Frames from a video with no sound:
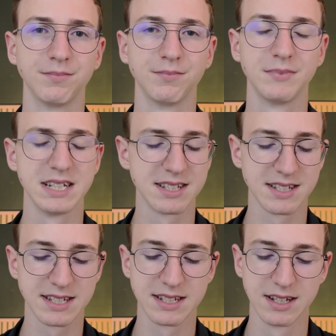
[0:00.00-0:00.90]
This
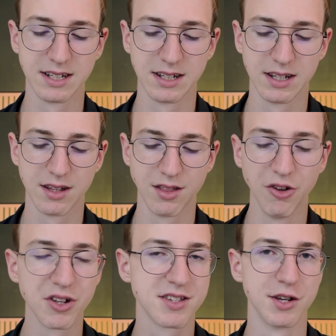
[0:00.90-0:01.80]
is
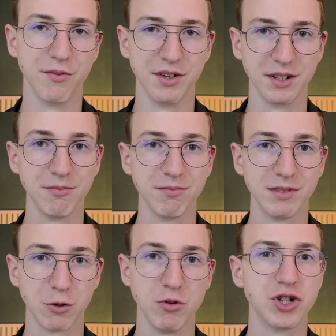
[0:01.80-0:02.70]
not something
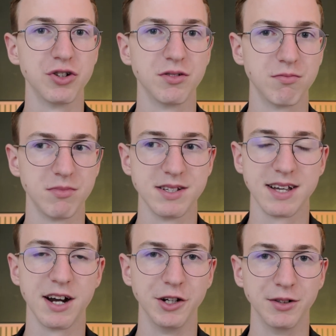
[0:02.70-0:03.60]
that we should
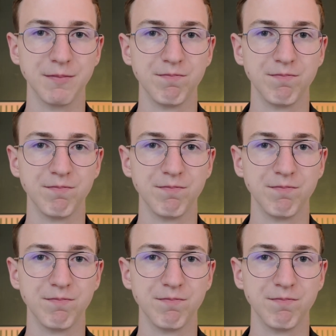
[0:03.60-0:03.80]
desire.